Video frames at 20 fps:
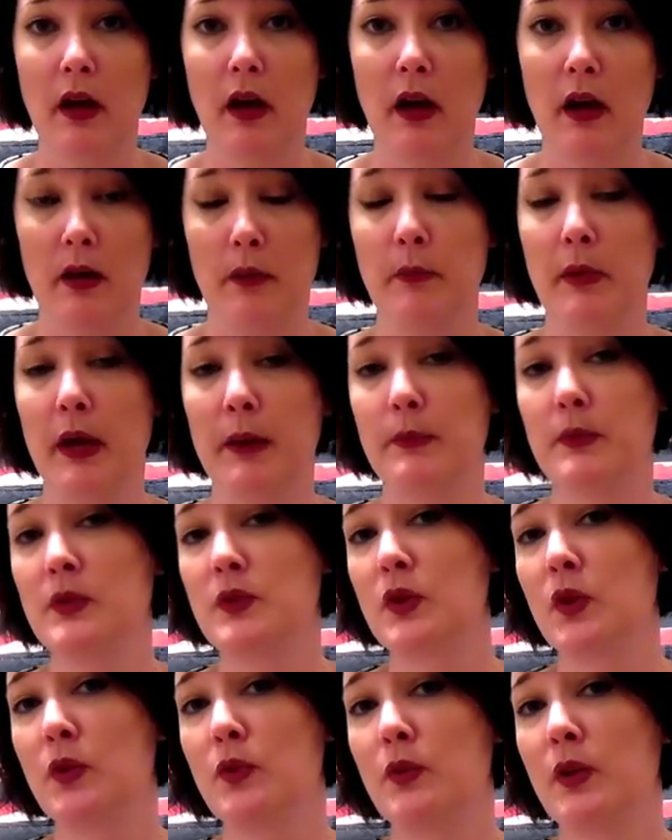
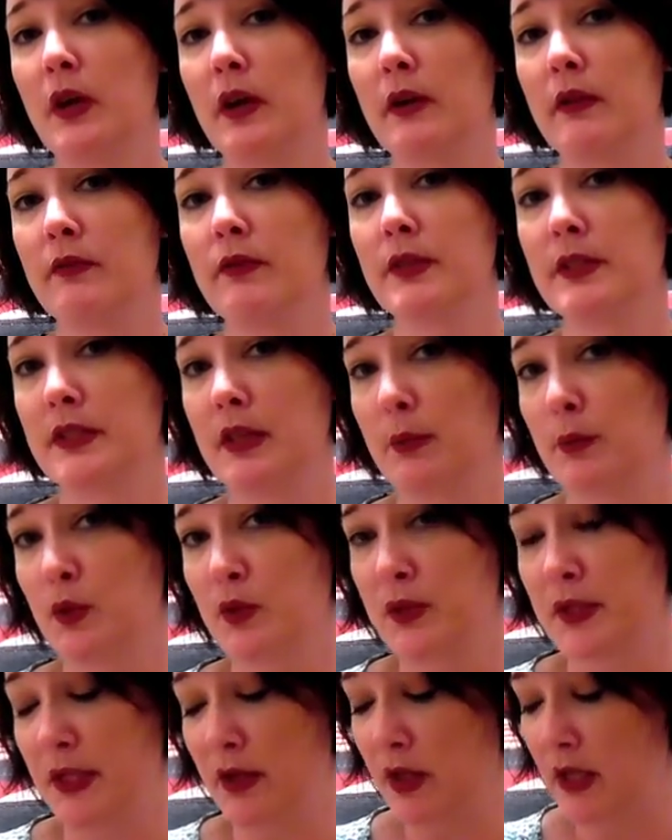episode of the
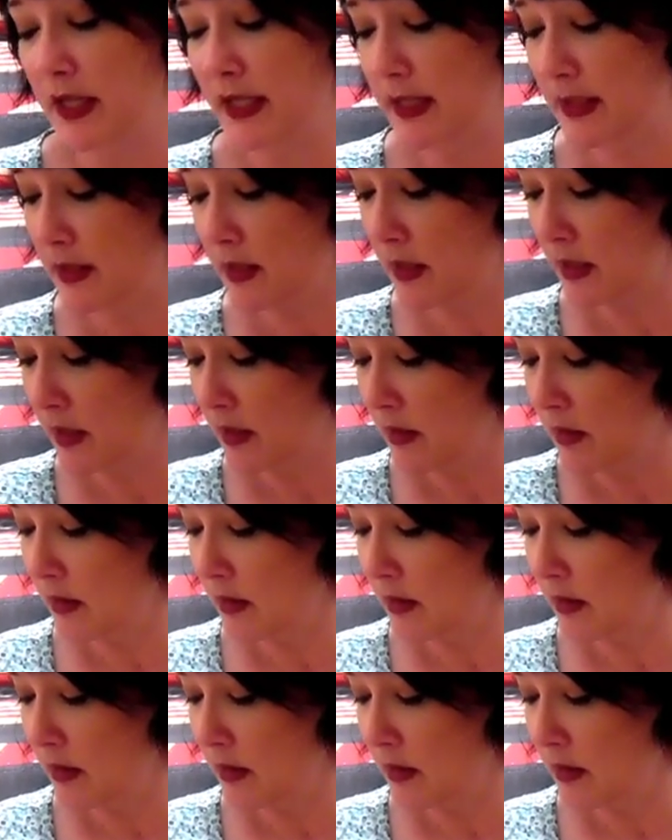summer series.